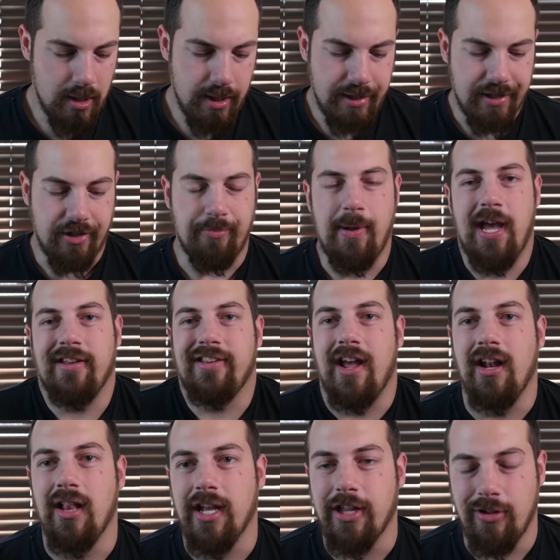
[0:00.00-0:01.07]
This bag's
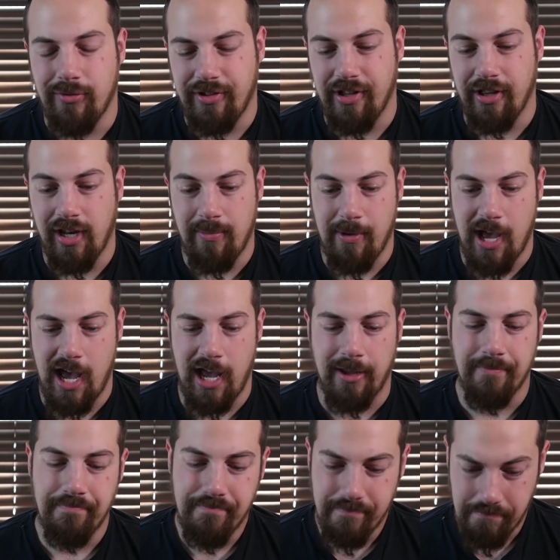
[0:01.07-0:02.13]
kind of like a utility
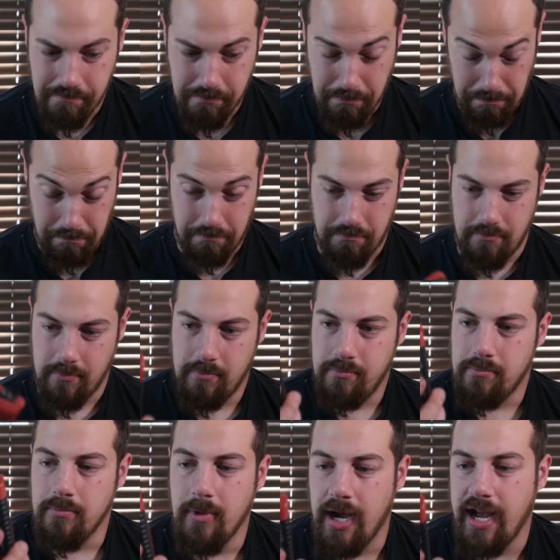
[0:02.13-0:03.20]
bag.
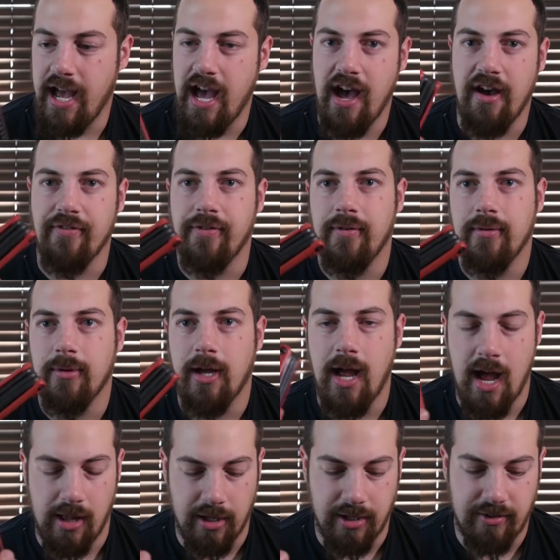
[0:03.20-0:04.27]
I have
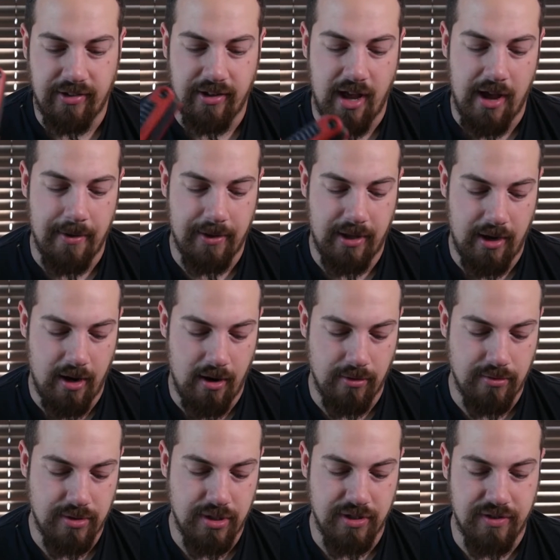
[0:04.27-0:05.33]
Allen set
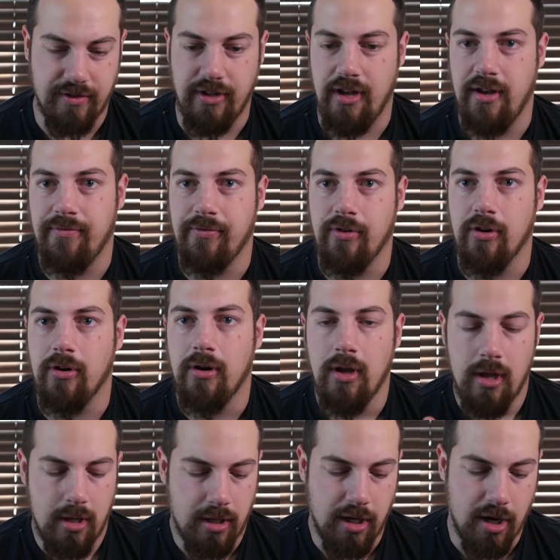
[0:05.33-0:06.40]
here just for,
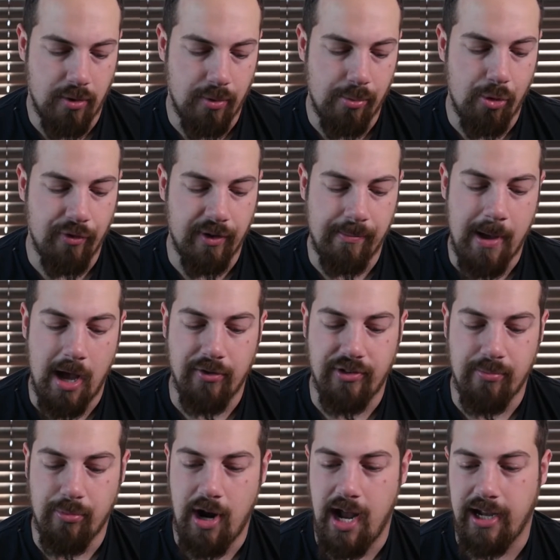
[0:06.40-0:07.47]
you know, removing mounts
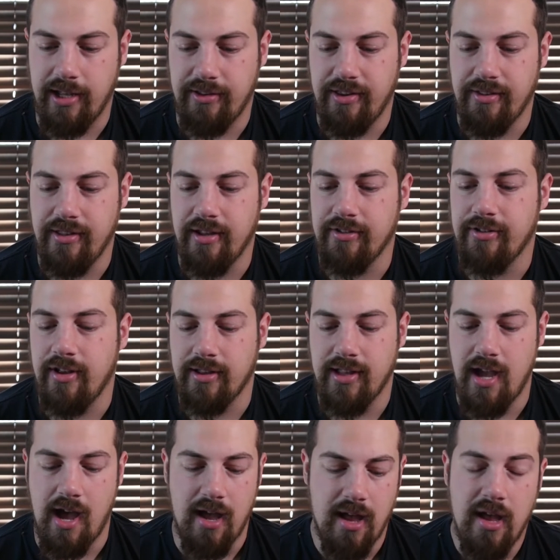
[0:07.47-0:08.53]
and brackets and things like
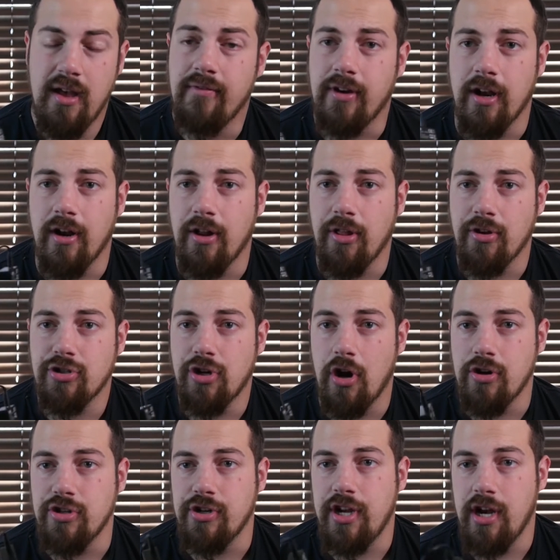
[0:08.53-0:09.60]
that. Got another
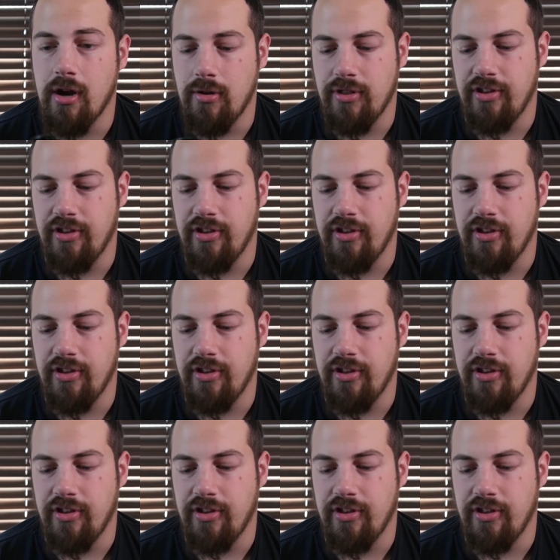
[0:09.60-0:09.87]
charger here.